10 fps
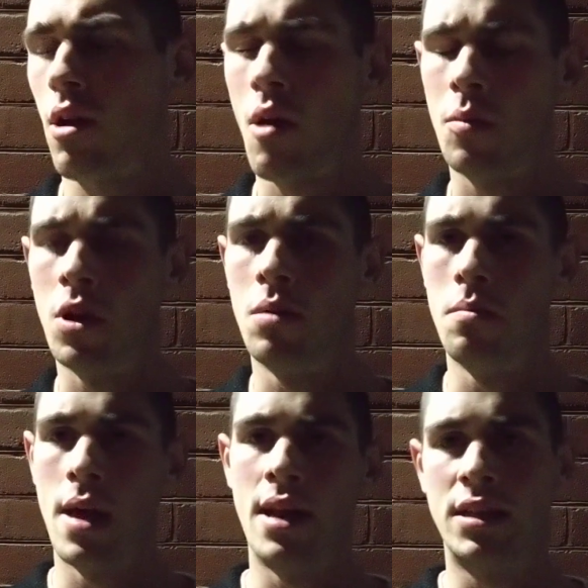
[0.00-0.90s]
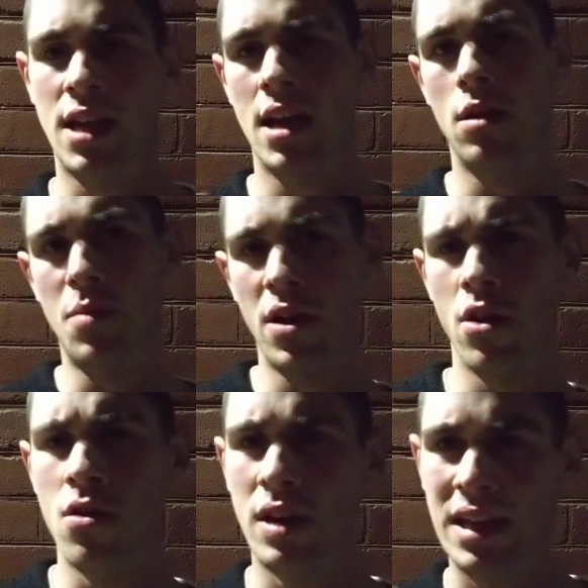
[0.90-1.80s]
I'm gonna meditate on my
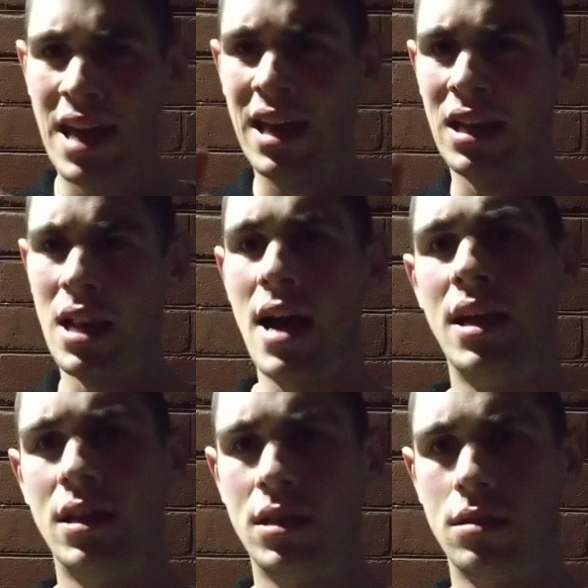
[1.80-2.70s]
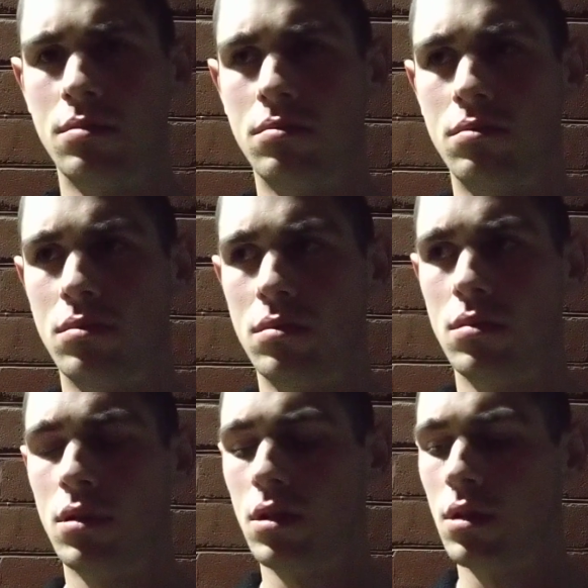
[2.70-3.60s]
own and get enlightened.
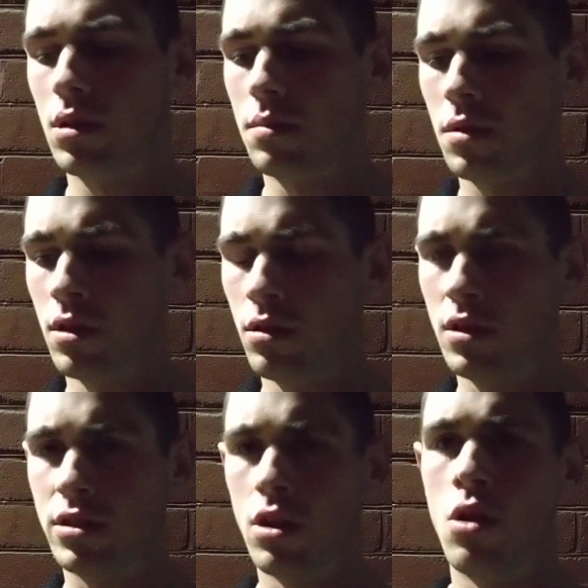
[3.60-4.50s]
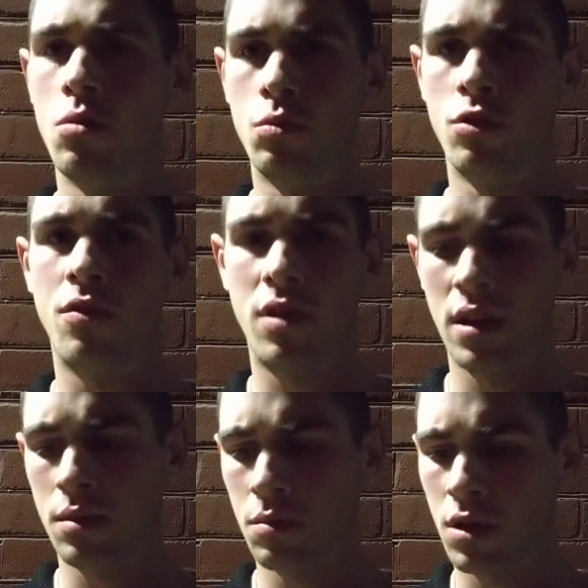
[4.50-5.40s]
I'm gonna do this lone wolf
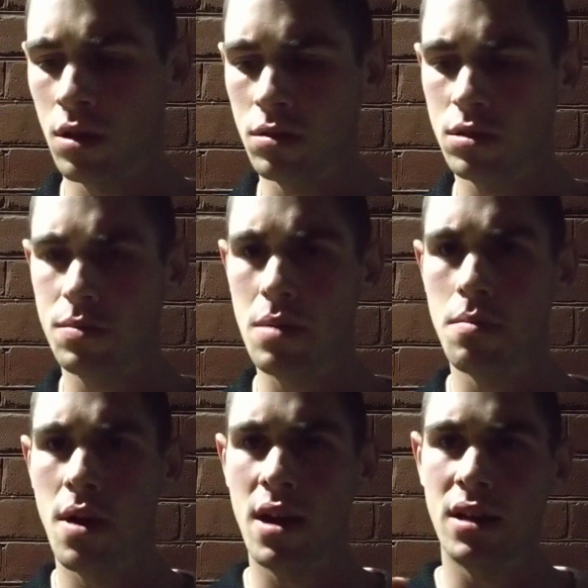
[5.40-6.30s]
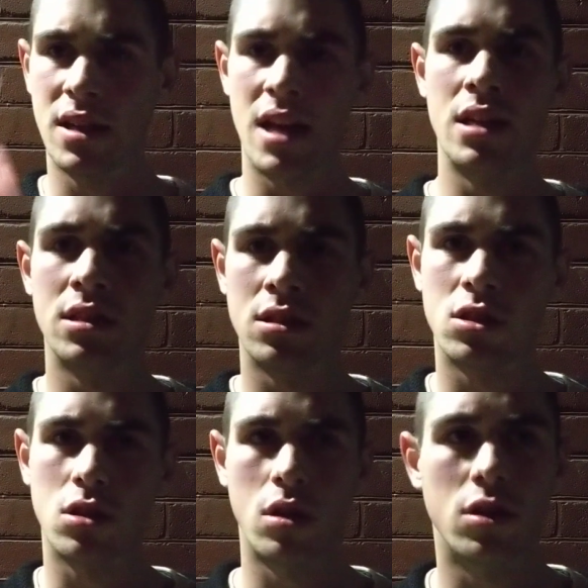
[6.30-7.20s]
thing, I'm gonna spend my days in
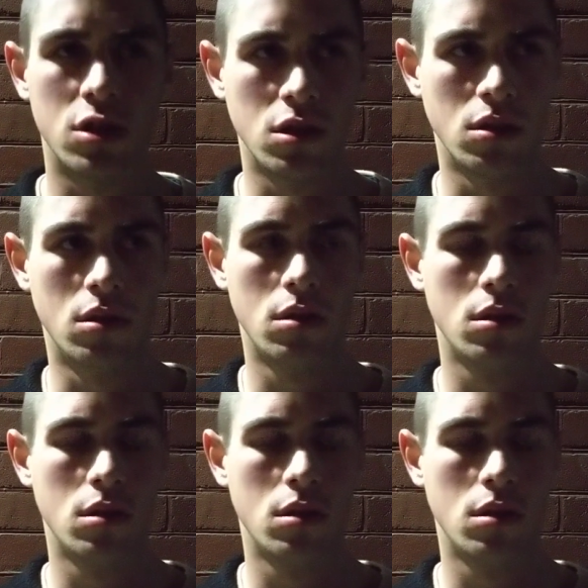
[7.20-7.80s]
solitude.